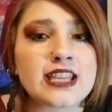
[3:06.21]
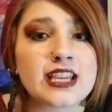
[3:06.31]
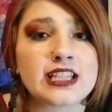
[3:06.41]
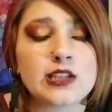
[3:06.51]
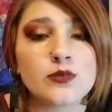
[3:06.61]

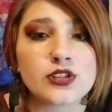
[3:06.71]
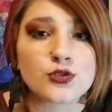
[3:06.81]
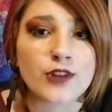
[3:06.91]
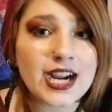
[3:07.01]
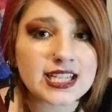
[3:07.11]
And he would
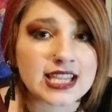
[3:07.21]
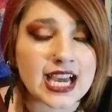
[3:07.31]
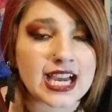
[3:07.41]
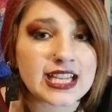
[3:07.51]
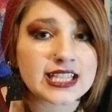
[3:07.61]
direct
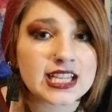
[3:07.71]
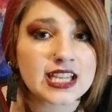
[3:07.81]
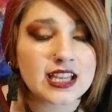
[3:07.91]
that